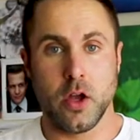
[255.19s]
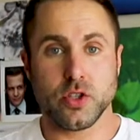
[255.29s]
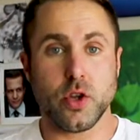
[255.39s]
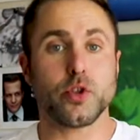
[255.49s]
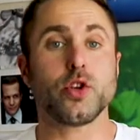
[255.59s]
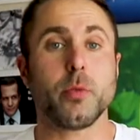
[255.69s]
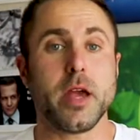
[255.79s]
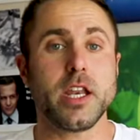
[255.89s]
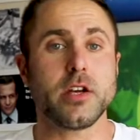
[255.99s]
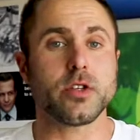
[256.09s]
Social
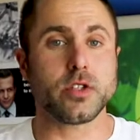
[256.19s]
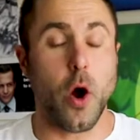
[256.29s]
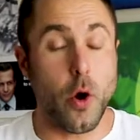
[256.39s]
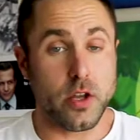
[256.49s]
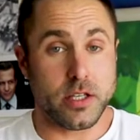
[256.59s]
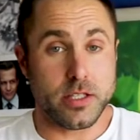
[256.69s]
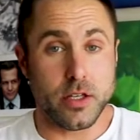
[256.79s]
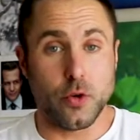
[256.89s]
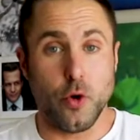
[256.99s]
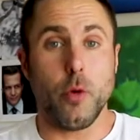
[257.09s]
media has told us it's
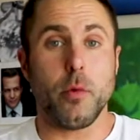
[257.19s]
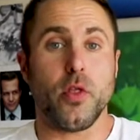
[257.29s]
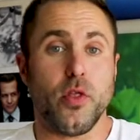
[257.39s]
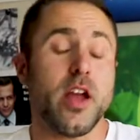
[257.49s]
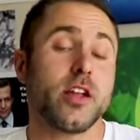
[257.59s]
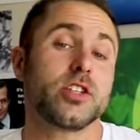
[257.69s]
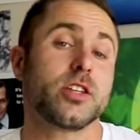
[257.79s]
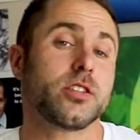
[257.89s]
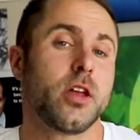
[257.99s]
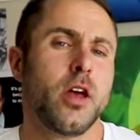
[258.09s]
a normal thing,
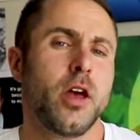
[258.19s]
just